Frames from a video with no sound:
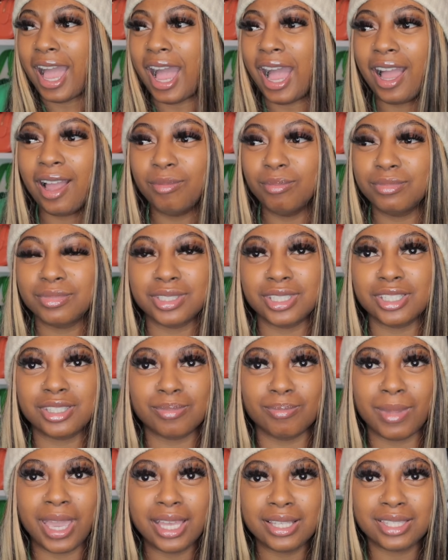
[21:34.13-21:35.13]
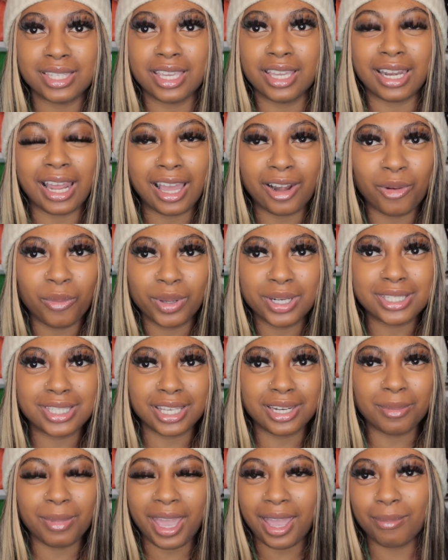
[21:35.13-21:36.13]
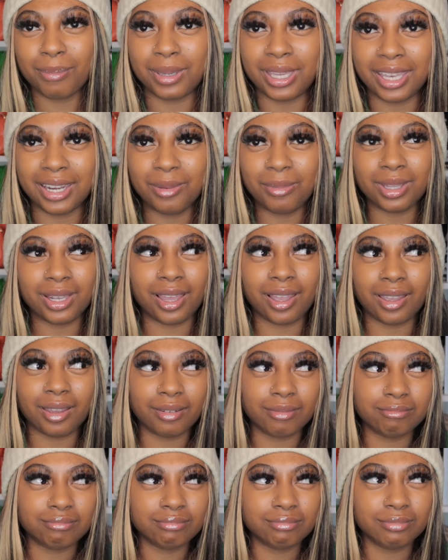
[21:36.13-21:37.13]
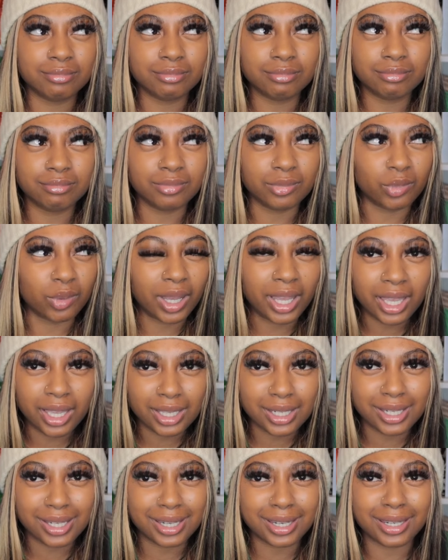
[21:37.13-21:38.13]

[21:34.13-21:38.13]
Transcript: i'm just messy and i don't want to see them happy and it'd be like what